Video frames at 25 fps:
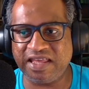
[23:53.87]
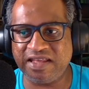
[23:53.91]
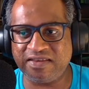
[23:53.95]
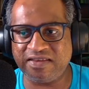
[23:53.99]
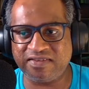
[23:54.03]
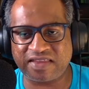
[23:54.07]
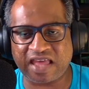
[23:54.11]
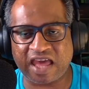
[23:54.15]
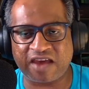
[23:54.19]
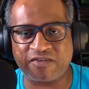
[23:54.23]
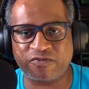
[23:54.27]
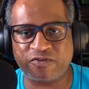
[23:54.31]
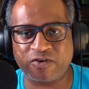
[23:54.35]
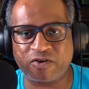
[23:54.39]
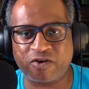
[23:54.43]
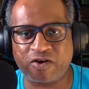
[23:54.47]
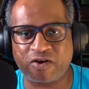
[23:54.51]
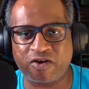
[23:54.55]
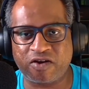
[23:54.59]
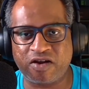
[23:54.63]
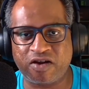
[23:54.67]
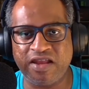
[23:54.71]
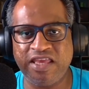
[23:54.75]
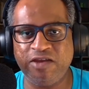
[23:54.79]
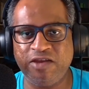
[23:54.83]
is
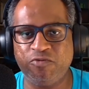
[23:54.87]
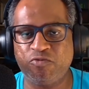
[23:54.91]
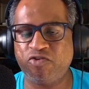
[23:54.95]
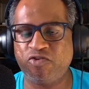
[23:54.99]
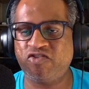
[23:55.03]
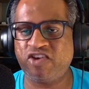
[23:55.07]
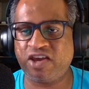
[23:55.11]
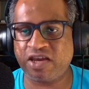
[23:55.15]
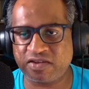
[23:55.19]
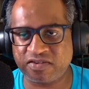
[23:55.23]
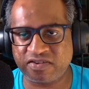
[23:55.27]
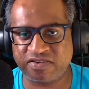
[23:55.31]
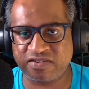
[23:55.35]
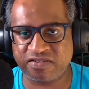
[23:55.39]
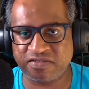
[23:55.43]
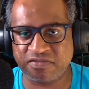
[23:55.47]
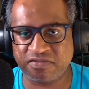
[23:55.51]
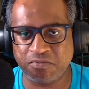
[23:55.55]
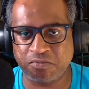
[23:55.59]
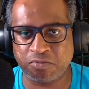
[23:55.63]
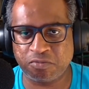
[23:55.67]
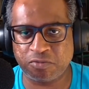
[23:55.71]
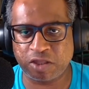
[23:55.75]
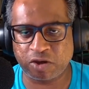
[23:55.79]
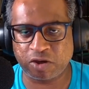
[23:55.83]
after he rejects
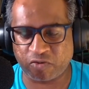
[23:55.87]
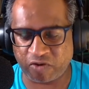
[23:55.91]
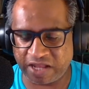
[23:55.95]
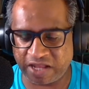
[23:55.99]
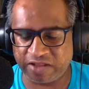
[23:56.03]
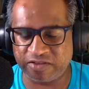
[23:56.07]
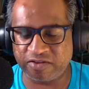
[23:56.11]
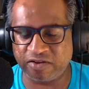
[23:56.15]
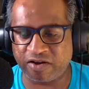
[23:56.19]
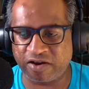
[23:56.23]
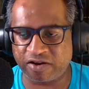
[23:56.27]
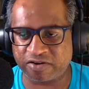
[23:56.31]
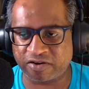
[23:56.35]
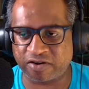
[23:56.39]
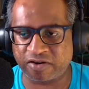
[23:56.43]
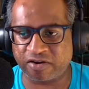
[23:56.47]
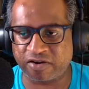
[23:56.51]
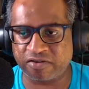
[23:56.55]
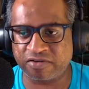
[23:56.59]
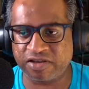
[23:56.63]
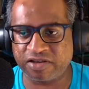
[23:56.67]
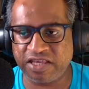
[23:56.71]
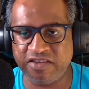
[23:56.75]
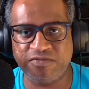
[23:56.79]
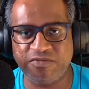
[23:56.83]
the granddaughter,
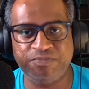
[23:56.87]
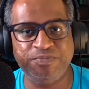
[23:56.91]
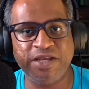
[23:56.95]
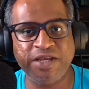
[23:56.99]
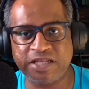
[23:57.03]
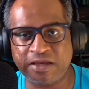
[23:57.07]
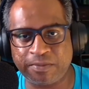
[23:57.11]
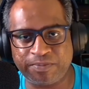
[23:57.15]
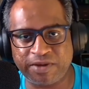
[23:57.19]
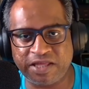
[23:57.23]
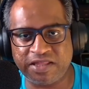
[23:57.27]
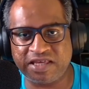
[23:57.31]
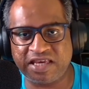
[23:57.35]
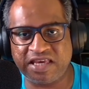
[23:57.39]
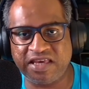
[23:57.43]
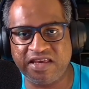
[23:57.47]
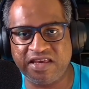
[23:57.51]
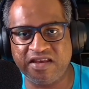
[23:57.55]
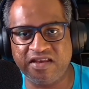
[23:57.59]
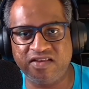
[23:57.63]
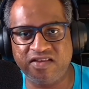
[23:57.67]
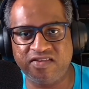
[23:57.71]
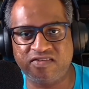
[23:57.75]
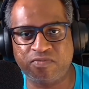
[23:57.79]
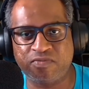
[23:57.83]
he's beat up by the
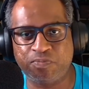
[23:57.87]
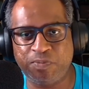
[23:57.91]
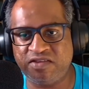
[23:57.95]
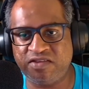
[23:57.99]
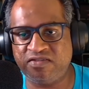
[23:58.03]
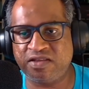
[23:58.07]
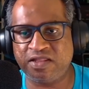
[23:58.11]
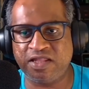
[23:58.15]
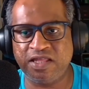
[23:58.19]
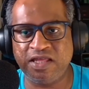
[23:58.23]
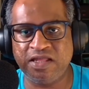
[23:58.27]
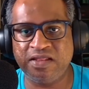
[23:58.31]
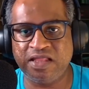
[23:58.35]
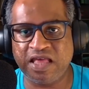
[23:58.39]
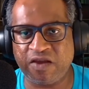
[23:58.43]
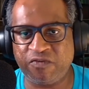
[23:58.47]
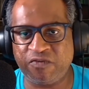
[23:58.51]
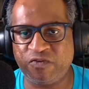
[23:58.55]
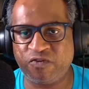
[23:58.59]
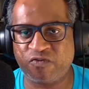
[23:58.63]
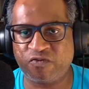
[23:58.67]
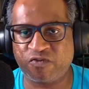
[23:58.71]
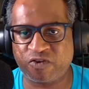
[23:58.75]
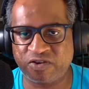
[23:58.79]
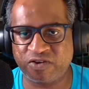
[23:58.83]
kids, basically
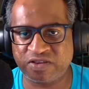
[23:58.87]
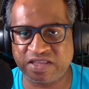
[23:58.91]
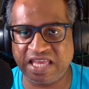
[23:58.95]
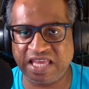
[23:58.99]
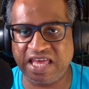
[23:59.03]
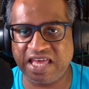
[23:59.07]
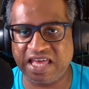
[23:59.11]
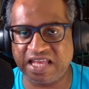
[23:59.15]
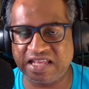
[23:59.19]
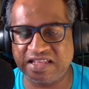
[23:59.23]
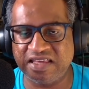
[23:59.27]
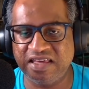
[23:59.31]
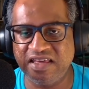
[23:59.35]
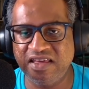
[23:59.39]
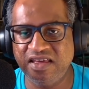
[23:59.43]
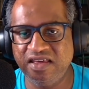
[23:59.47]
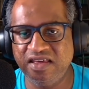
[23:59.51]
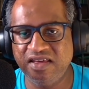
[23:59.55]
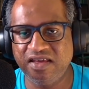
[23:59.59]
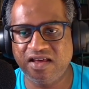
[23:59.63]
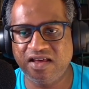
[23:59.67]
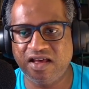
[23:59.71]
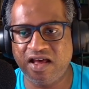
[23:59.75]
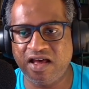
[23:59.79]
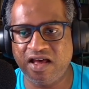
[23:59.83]
left for dead.
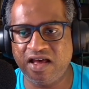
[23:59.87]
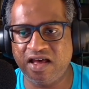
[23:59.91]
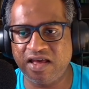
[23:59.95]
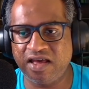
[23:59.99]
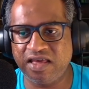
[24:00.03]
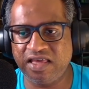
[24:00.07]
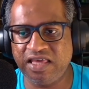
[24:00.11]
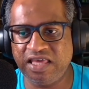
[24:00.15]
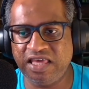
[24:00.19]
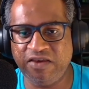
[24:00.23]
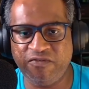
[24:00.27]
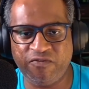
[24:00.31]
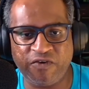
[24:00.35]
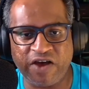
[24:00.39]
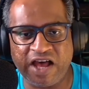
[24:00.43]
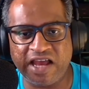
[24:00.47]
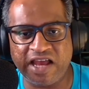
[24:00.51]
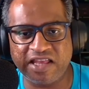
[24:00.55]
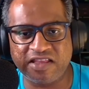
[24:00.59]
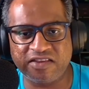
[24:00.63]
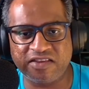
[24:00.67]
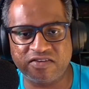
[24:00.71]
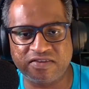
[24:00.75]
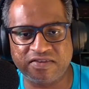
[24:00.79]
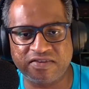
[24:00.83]
He
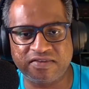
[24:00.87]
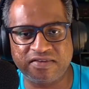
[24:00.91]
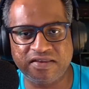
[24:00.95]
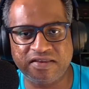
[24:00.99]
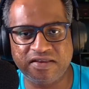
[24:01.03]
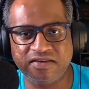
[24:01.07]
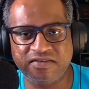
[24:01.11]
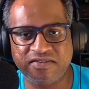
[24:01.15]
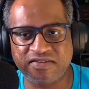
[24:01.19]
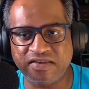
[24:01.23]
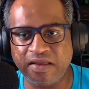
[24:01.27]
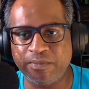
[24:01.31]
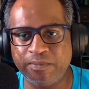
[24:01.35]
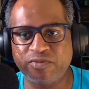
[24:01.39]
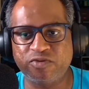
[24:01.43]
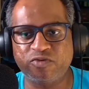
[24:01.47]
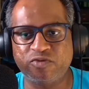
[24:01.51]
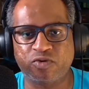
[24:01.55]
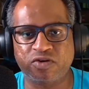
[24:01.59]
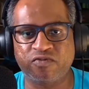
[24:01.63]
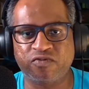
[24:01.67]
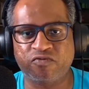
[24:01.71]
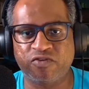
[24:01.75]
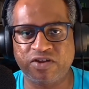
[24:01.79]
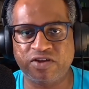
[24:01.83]
finds some
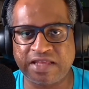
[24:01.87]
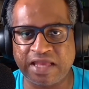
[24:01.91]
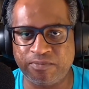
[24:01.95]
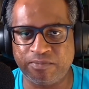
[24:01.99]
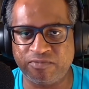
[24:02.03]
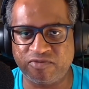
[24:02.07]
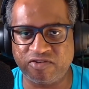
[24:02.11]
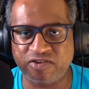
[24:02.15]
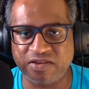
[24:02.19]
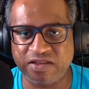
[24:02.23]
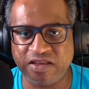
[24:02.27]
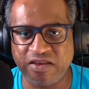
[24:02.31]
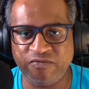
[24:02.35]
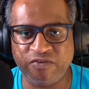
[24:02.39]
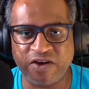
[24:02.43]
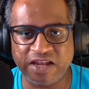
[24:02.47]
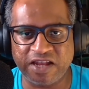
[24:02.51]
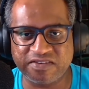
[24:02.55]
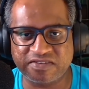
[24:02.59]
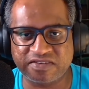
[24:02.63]
sort of redemption. He finds